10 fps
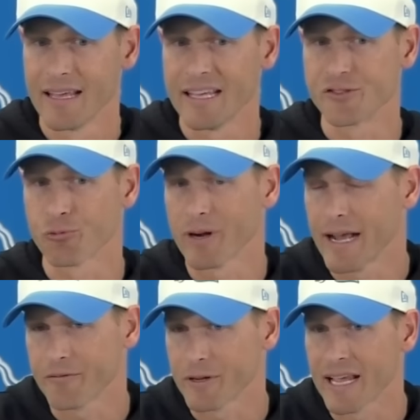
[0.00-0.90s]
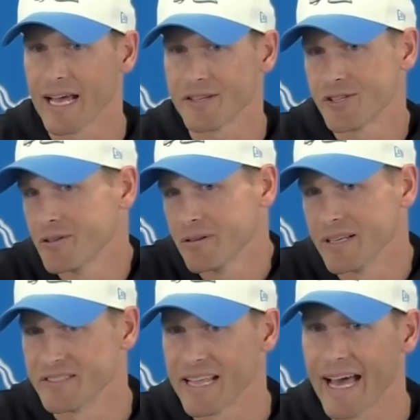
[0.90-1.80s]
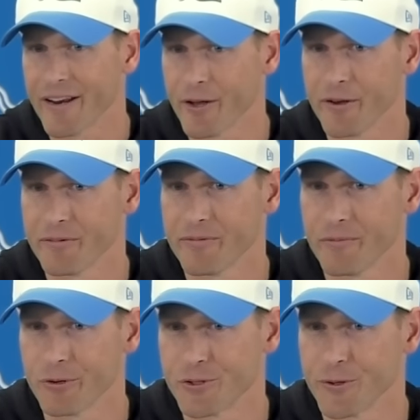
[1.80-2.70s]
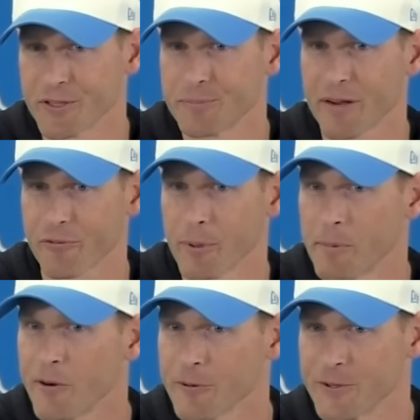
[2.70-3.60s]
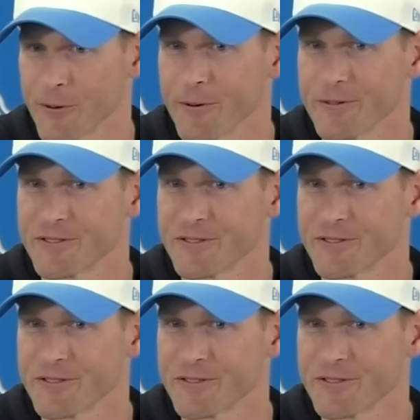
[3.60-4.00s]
his run after catch is that of what you'd expect from a punt returner.